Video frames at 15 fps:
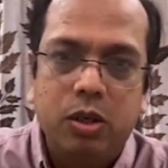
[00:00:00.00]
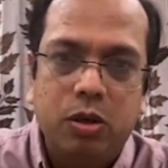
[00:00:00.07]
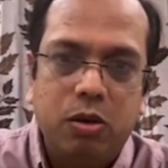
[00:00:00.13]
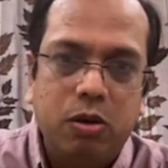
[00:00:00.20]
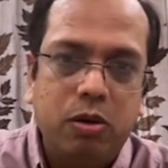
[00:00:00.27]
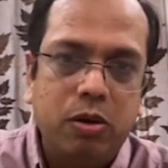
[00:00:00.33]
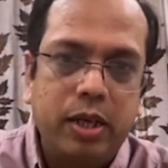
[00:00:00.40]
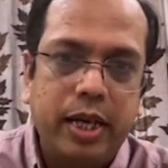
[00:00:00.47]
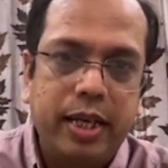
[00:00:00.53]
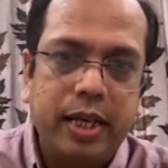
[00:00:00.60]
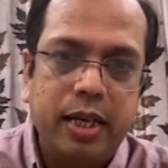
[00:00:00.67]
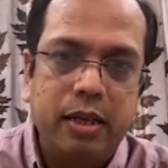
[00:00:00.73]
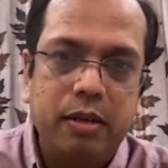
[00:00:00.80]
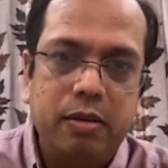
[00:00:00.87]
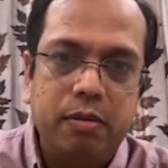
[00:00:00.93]
or I
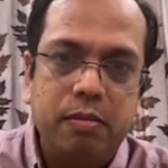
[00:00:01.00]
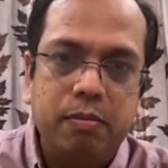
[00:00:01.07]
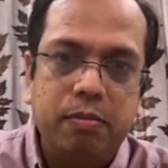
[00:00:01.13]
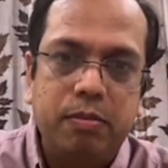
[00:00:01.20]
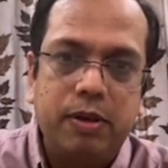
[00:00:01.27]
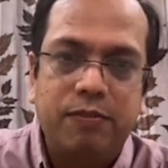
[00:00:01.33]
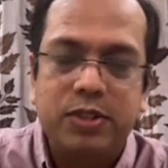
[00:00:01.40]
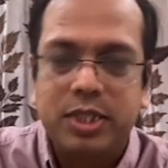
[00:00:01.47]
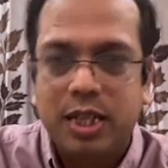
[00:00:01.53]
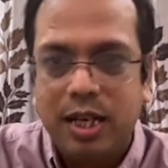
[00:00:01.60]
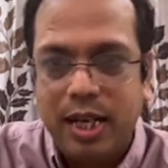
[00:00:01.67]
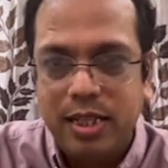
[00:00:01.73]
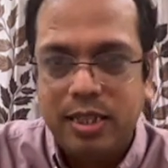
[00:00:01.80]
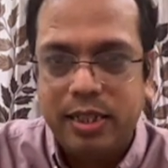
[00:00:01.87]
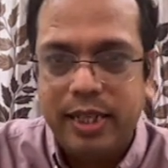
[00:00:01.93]
can
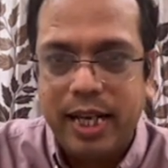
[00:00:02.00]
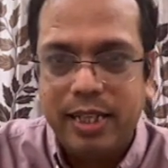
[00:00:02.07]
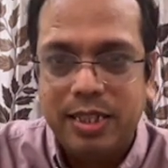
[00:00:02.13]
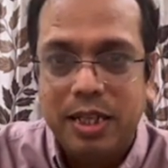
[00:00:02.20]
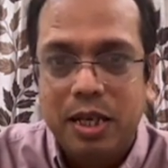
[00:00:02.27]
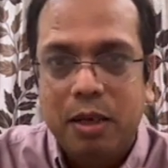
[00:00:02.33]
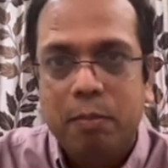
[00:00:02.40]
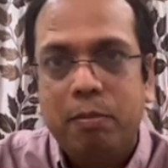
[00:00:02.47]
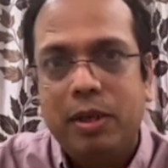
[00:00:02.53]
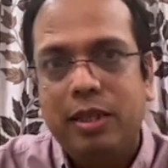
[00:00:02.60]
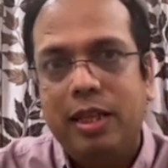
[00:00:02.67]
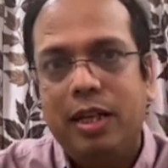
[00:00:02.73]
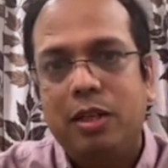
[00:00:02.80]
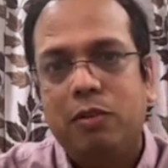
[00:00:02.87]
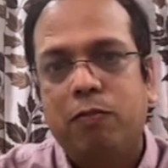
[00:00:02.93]
professionalize the text. But
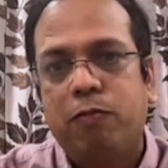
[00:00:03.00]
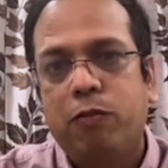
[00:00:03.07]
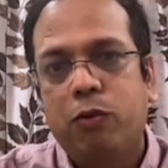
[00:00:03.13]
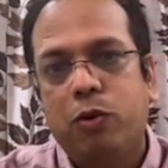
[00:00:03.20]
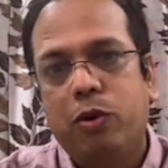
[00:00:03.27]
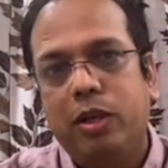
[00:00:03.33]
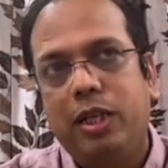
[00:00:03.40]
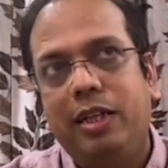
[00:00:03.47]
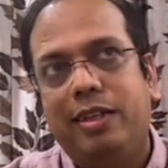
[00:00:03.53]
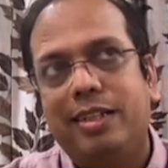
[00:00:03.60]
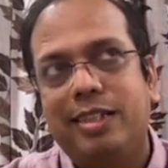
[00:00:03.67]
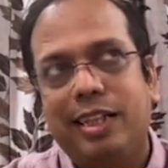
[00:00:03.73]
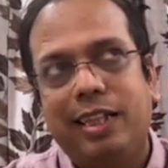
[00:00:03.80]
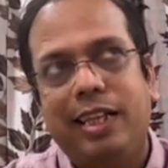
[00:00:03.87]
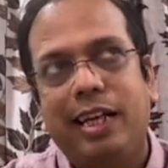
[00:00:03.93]
there is 4
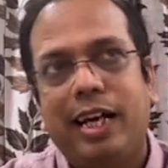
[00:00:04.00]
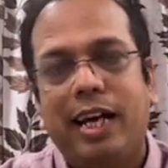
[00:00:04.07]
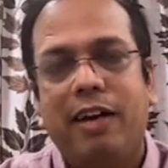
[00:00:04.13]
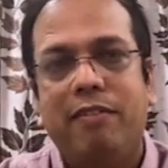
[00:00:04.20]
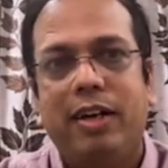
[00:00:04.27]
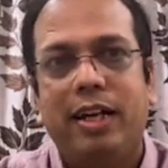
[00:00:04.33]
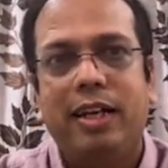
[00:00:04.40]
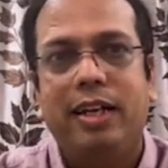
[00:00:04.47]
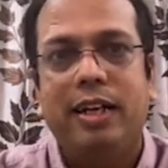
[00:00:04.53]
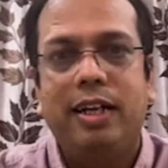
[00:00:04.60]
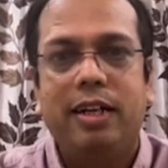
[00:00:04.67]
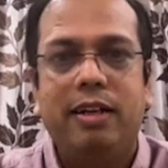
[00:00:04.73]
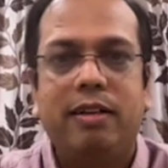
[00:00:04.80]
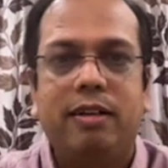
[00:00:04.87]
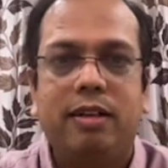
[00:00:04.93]
interesting thing I have added,
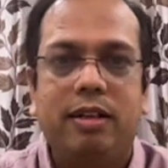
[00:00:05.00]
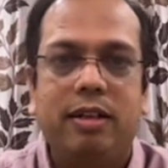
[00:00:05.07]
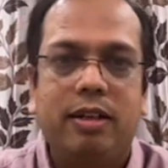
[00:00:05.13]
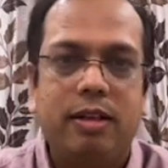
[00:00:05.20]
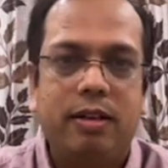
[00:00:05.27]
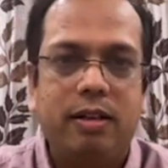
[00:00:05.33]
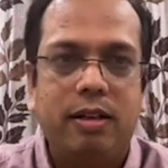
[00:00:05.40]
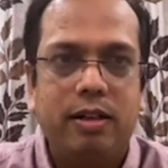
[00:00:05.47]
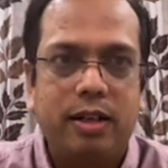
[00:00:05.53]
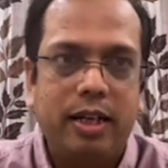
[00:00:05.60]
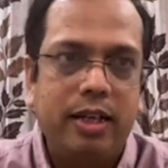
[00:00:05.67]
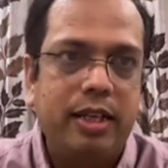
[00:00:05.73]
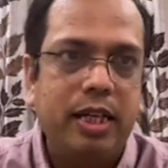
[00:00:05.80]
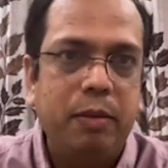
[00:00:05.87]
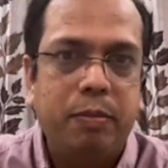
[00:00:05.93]
and I'll
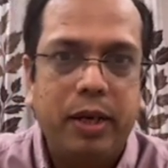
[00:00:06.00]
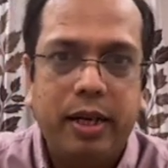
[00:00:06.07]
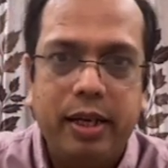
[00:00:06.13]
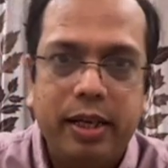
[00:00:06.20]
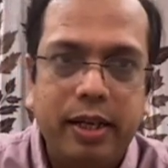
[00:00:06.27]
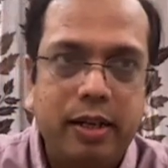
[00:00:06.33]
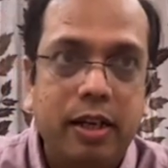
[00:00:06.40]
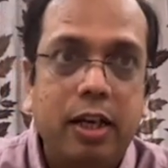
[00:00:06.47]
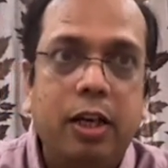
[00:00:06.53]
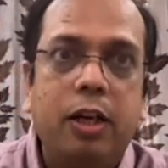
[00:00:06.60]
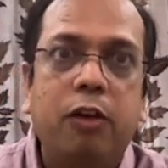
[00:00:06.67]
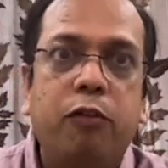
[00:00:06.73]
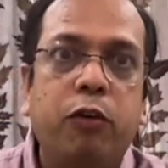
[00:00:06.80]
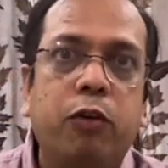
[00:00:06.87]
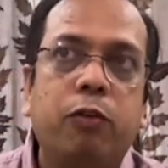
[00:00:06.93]
keep adding it.
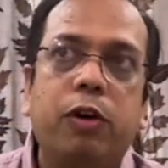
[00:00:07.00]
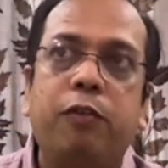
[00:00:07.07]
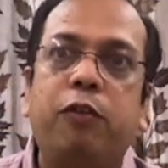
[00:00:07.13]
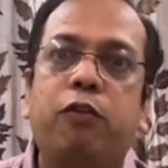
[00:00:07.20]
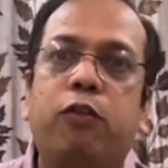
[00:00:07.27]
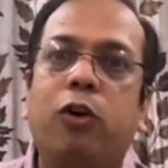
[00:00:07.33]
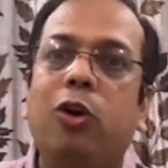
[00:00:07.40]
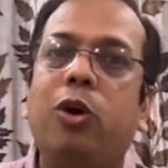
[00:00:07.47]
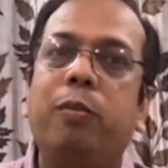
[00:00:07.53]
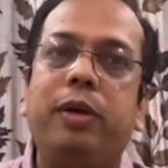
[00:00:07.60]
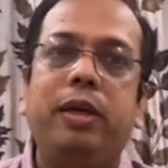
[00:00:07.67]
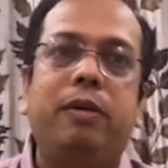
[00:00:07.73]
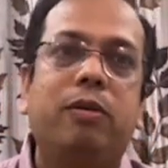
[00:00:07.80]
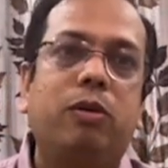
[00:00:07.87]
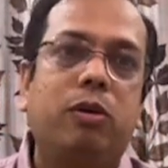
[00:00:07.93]
If you follow
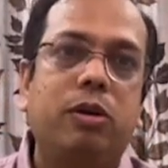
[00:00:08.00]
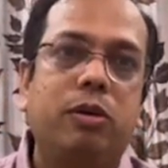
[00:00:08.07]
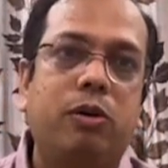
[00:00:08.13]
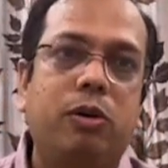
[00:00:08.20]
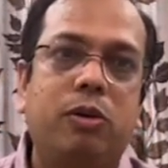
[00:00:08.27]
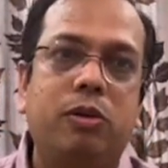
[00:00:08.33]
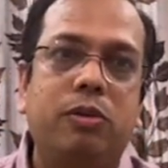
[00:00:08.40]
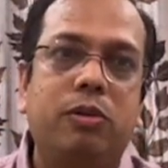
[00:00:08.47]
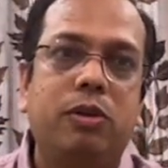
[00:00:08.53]
me on